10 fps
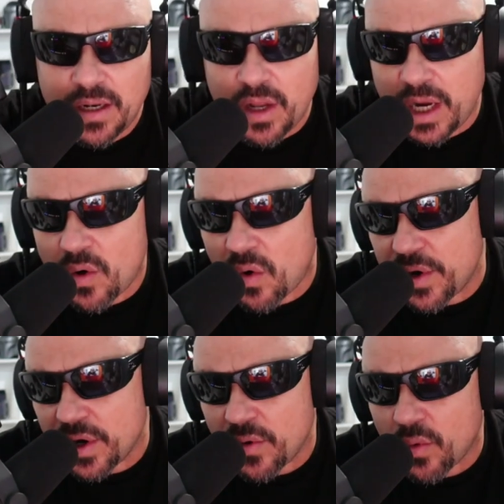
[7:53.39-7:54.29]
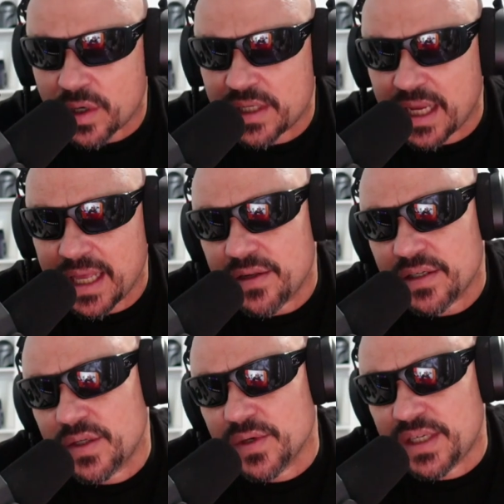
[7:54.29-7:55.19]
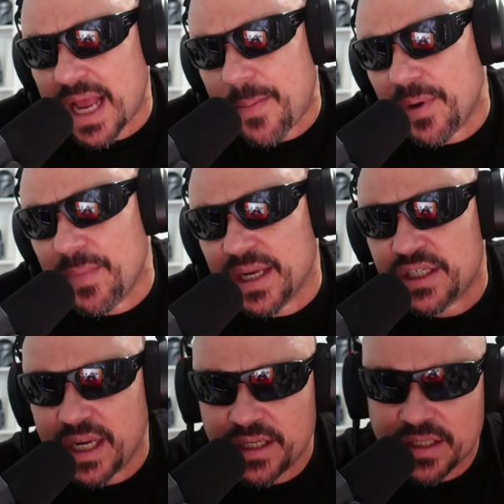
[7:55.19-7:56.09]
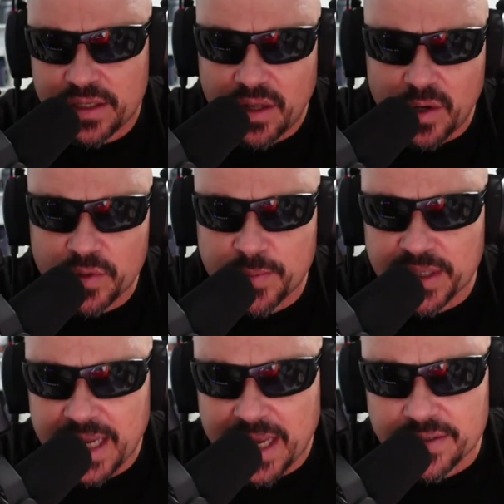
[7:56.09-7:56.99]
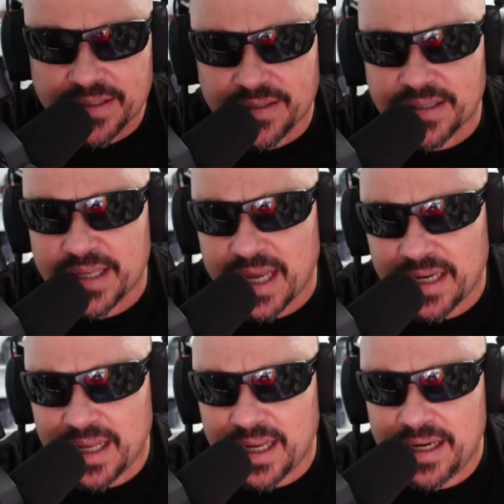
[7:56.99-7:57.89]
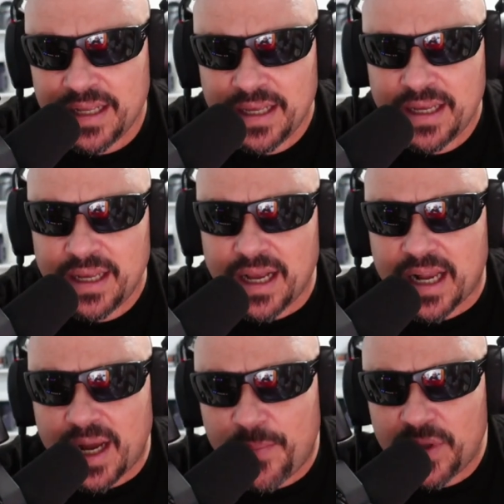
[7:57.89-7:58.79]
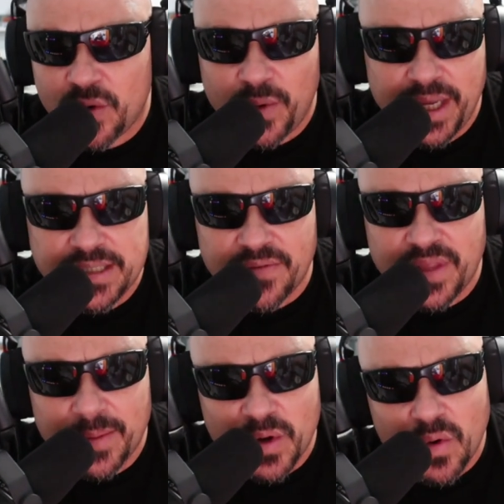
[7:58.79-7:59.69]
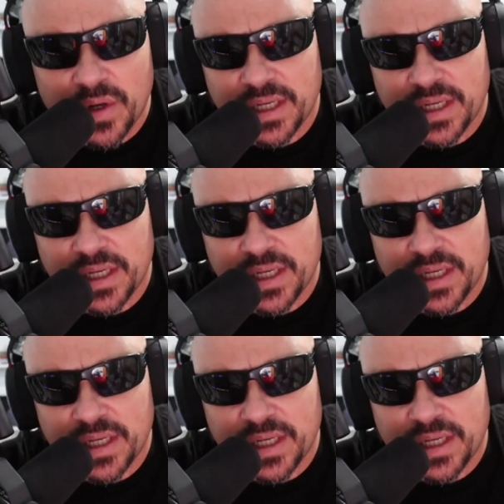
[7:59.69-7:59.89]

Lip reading: and Hoyer work together to adapt and make changes along with McDaniels on the sideline. A couple of weeks of them going